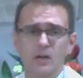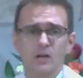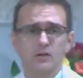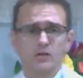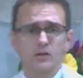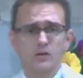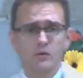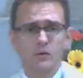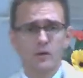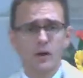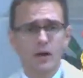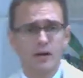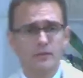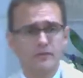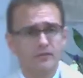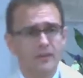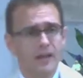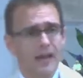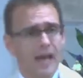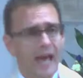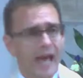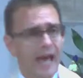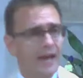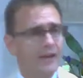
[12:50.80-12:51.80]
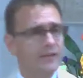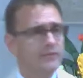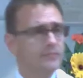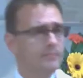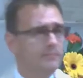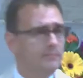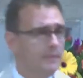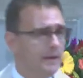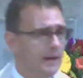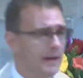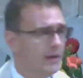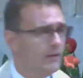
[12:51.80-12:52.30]
to us as
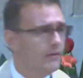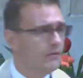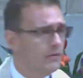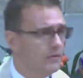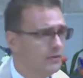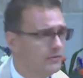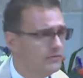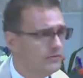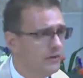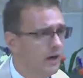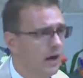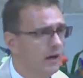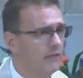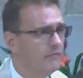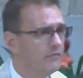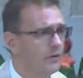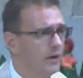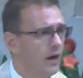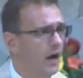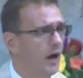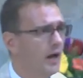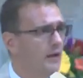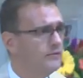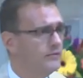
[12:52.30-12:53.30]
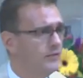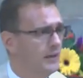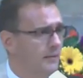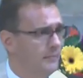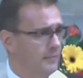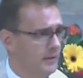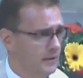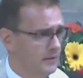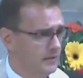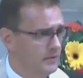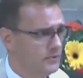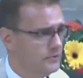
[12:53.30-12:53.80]
bearers of God's
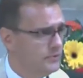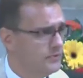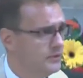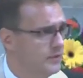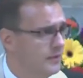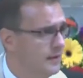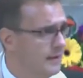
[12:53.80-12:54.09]
image.